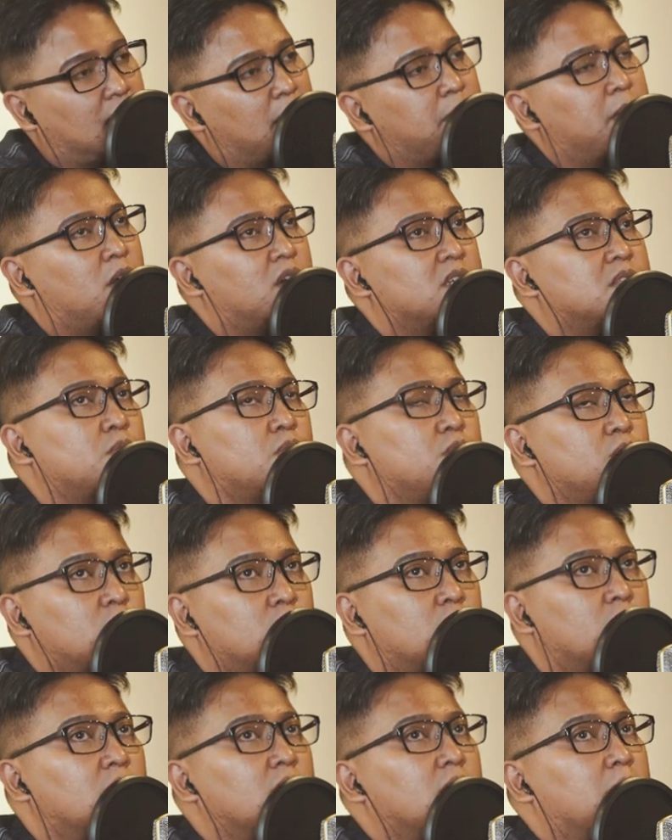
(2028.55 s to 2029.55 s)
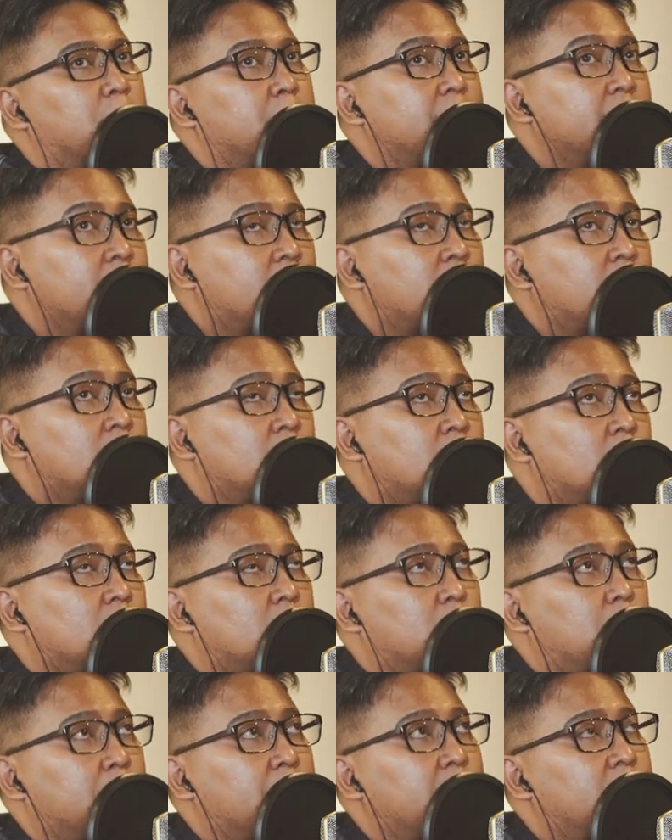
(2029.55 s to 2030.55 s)
Like, because you know, media
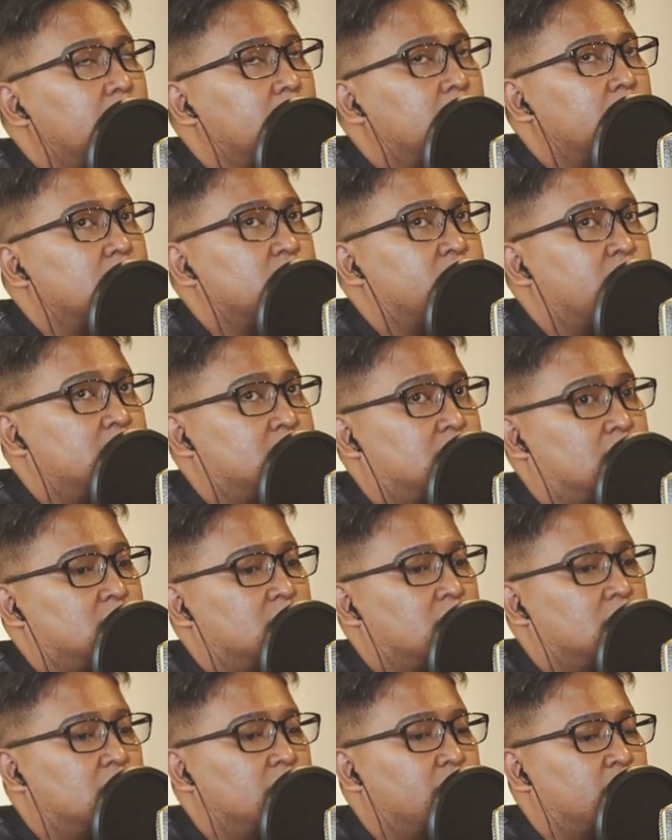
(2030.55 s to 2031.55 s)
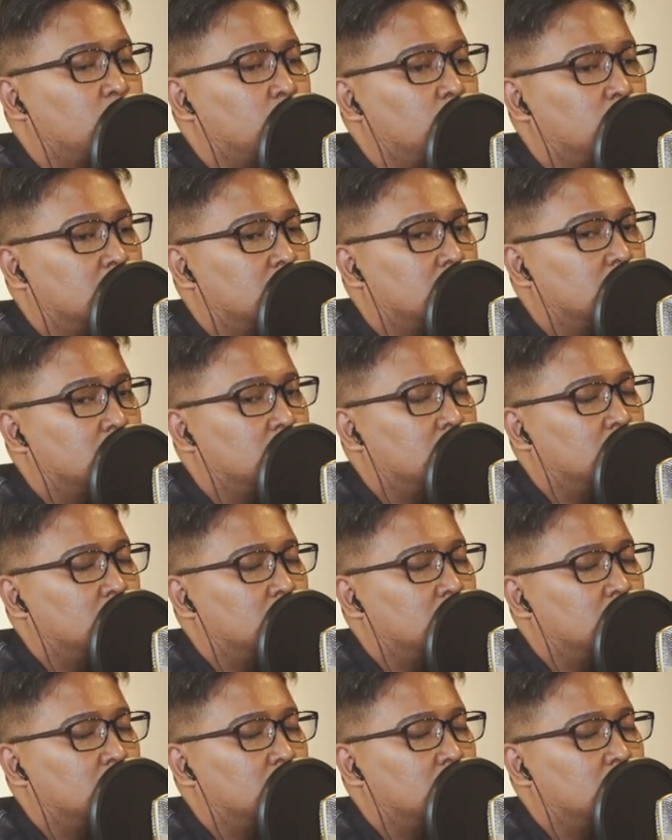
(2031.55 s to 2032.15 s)
media is very sensitive to the